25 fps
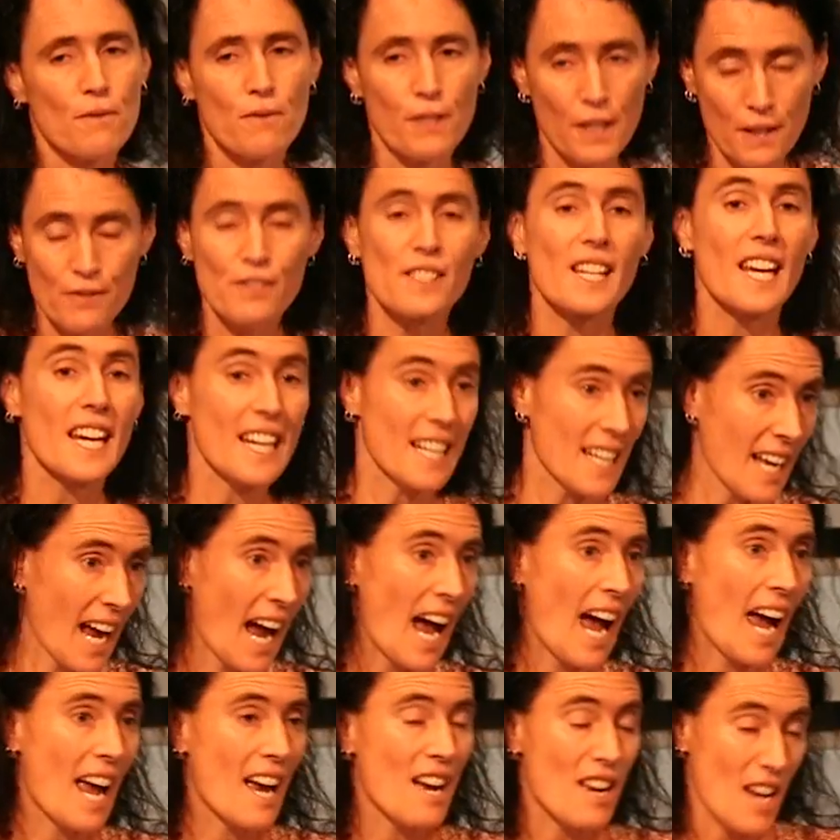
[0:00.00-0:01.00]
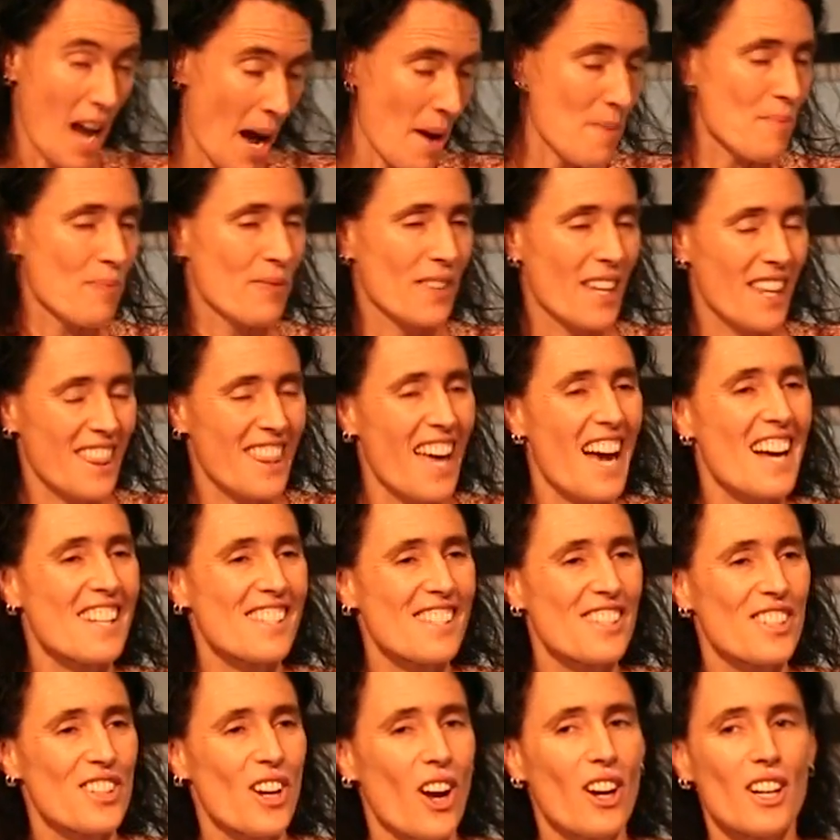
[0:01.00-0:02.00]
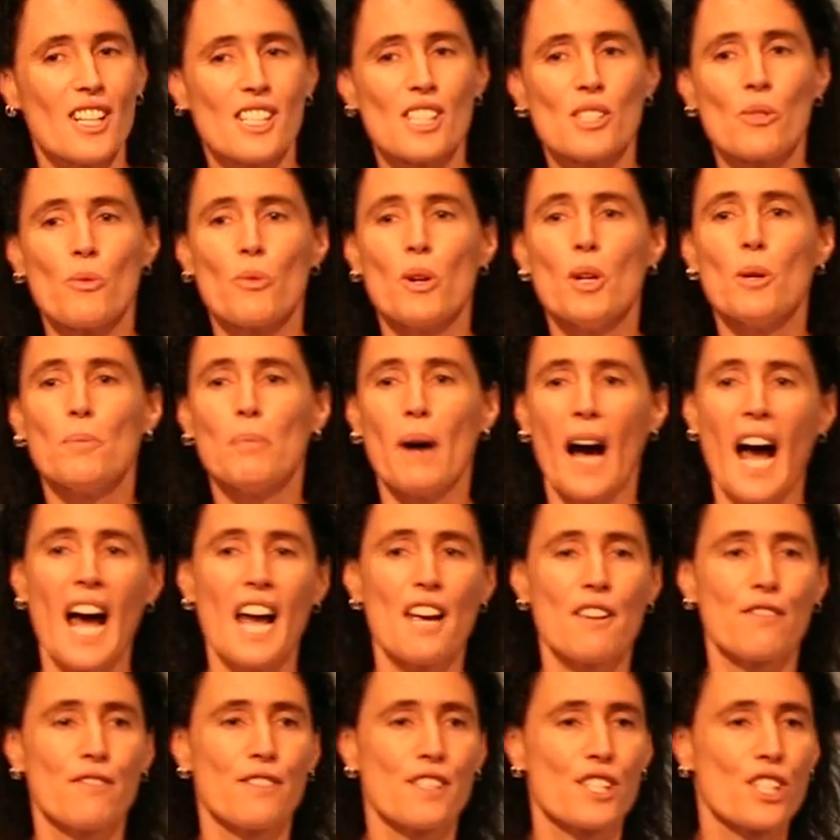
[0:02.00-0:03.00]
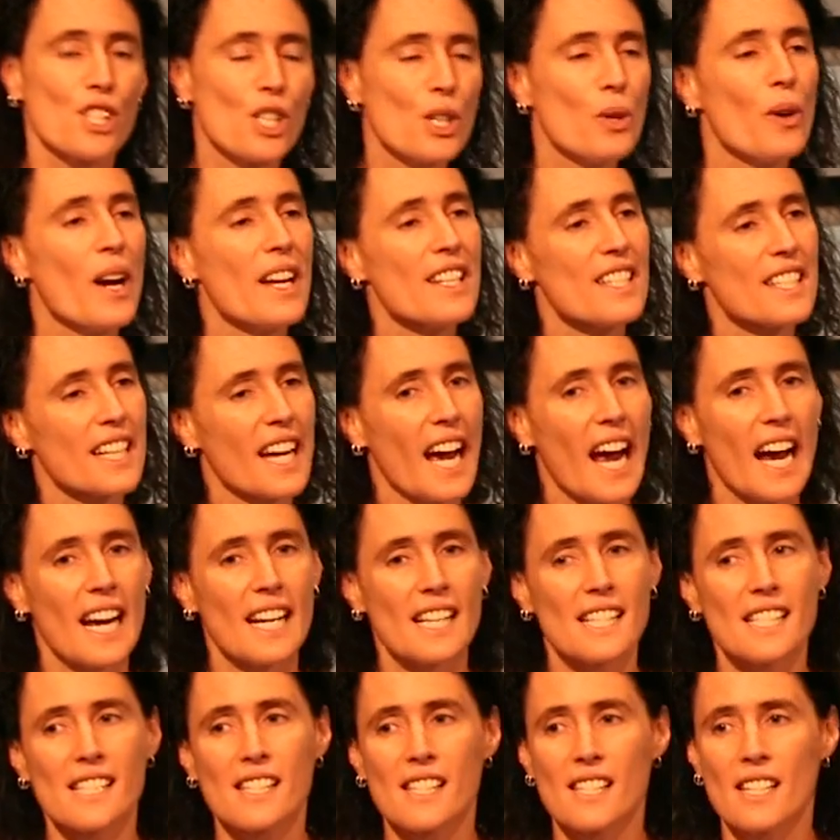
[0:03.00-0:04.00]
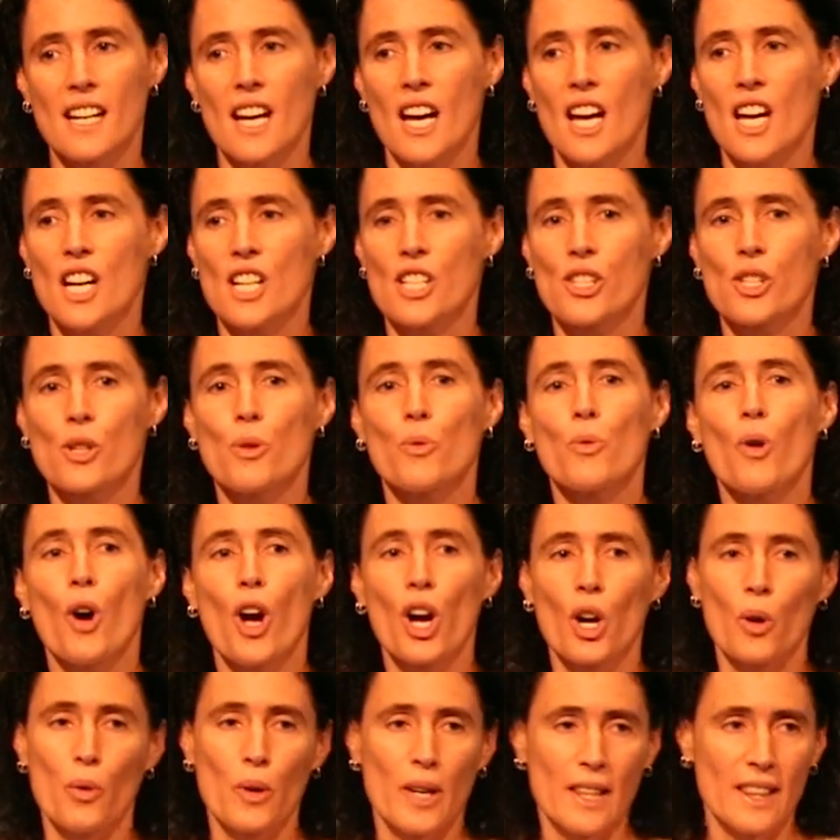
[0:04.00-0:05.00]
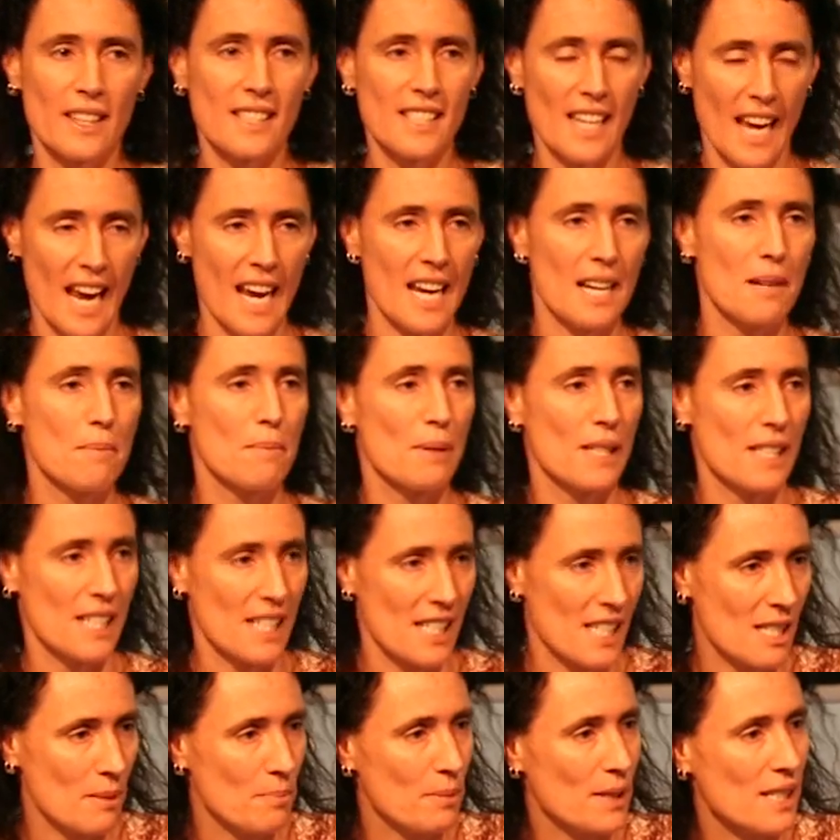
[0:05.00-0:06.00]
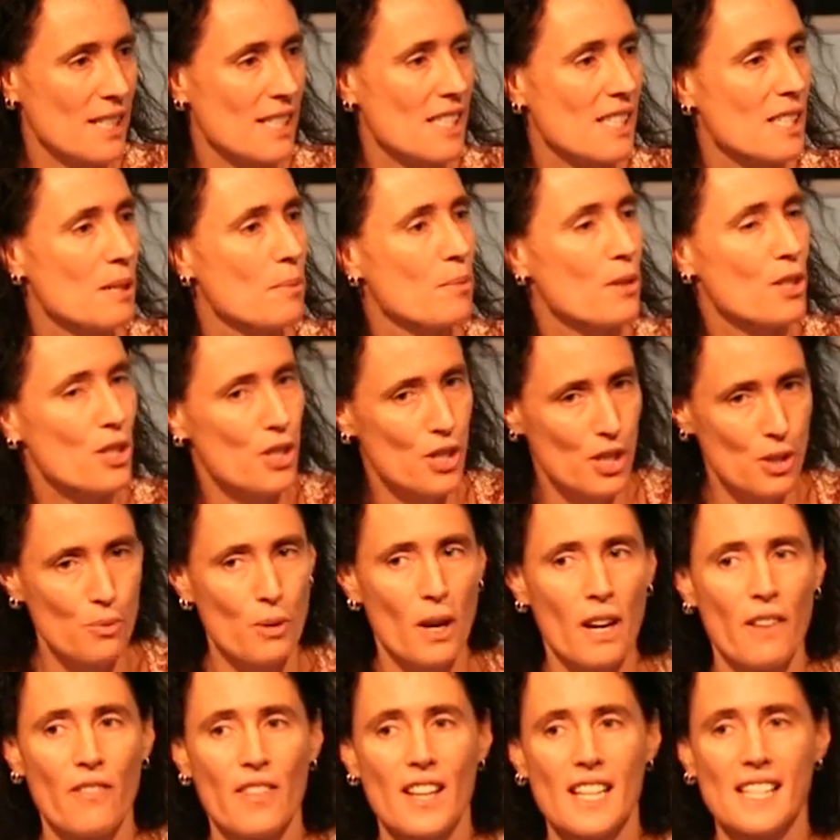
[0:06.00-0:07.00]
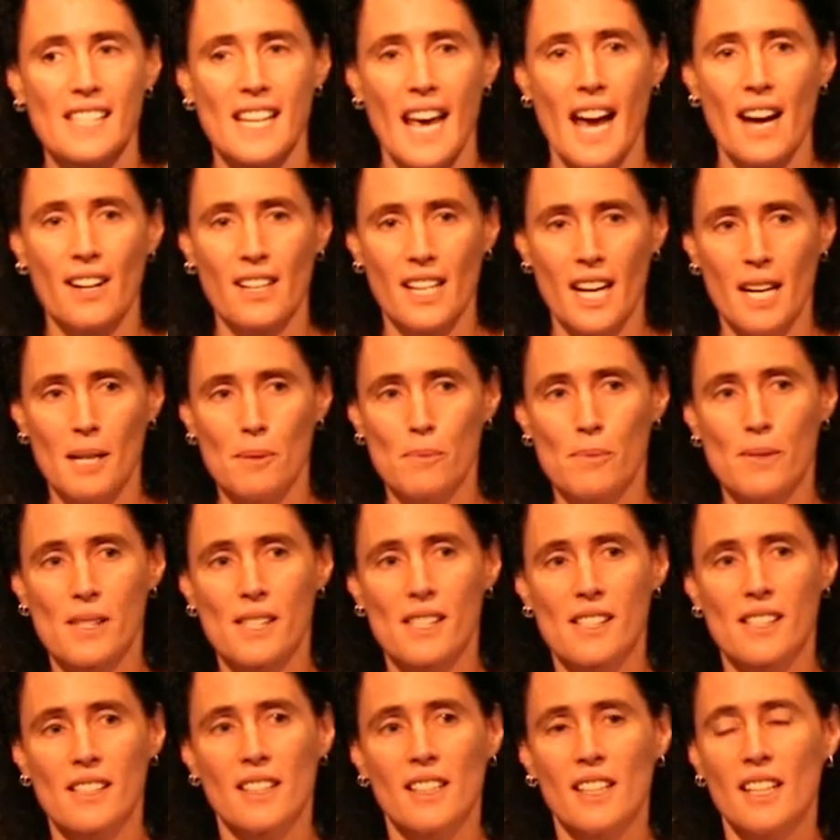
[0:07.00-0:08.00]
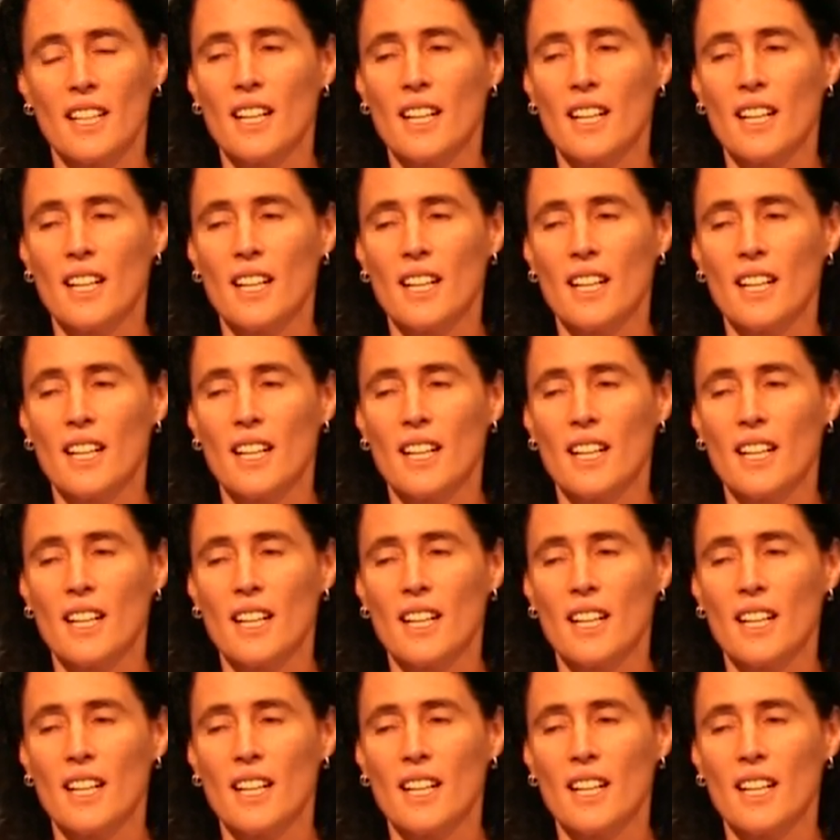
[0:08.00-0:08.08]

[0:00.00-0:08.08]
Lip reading: $15,000 will pay for 2 educators to work with 10 participants to produce one of these outcomes.